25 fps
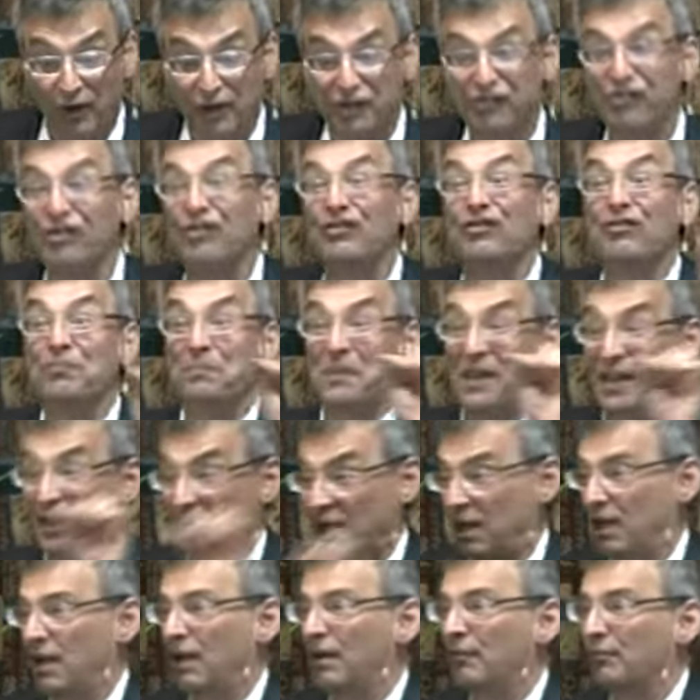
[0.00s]
origins
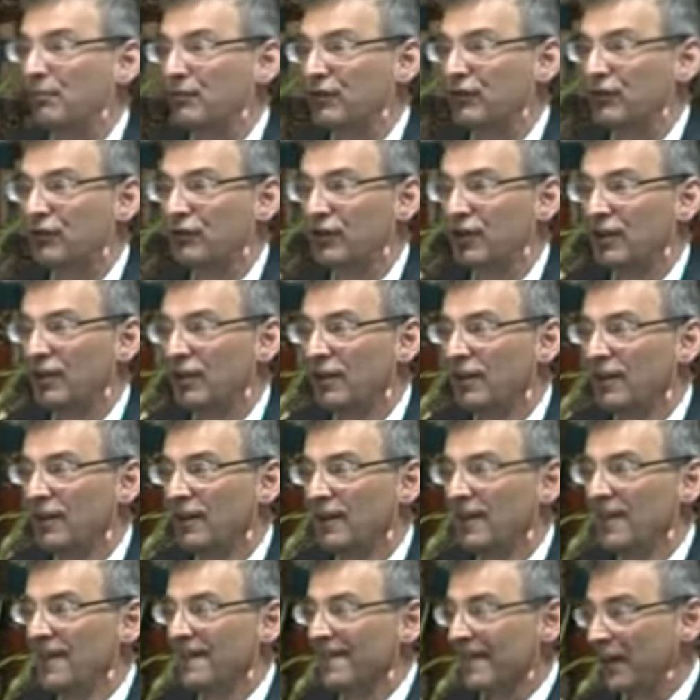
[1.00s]
becomes.
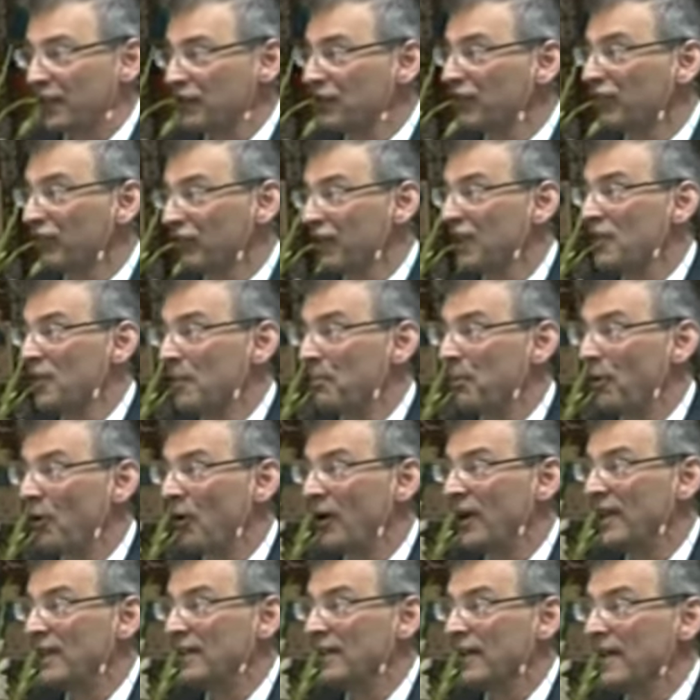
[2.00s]
Can you see the
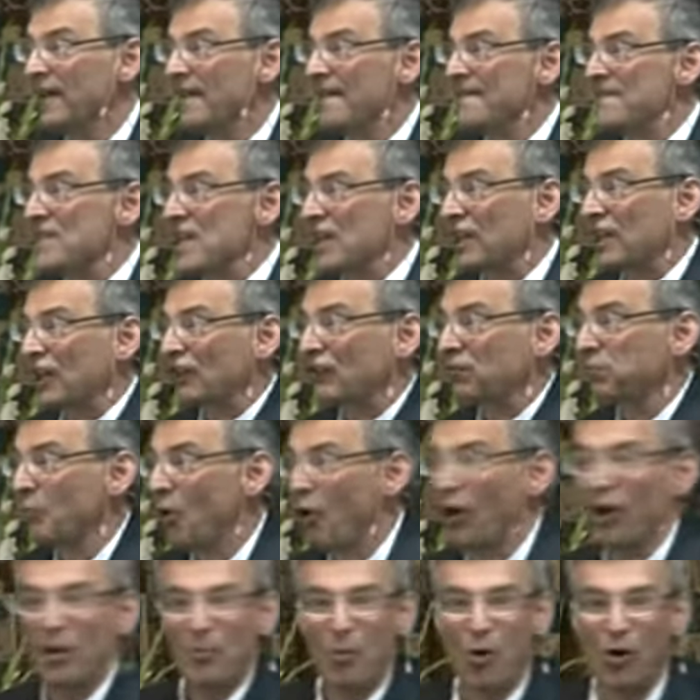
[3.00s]
point? It
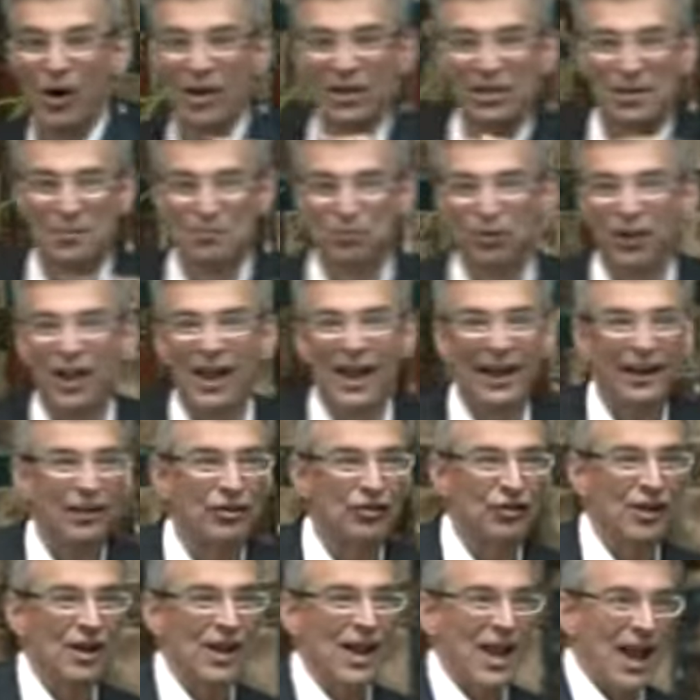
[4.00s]
gets more and more
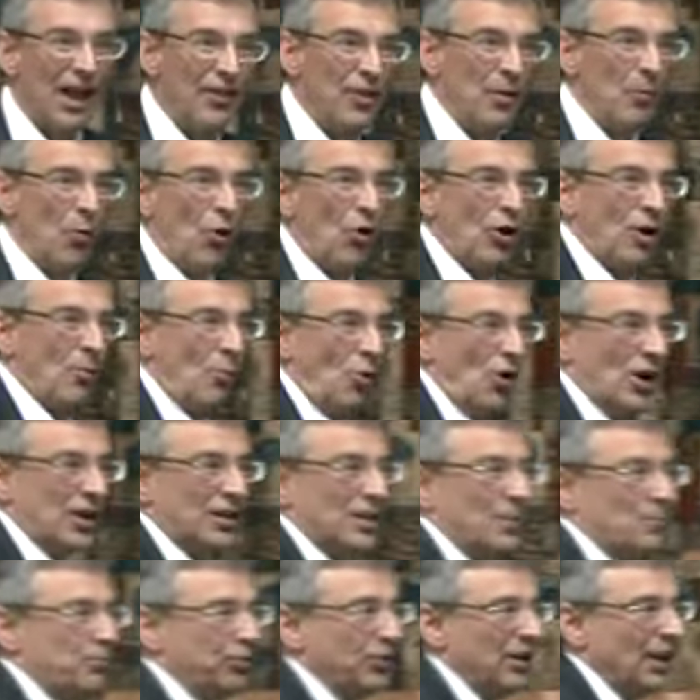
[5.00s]
complex, and the more and
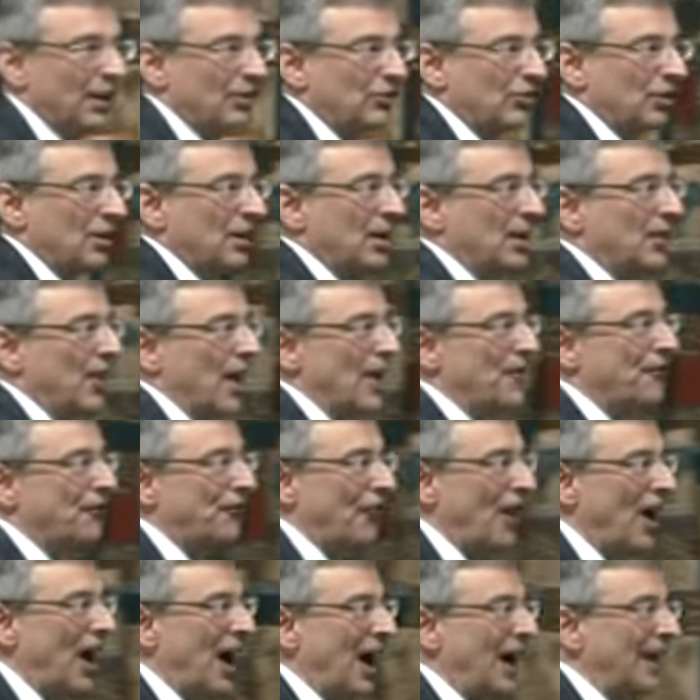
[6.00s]
more complexity
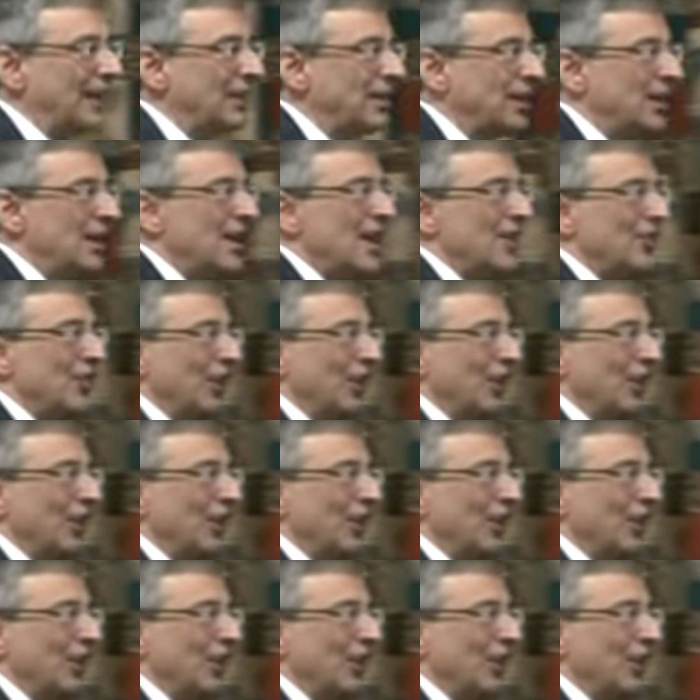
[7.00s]
they find,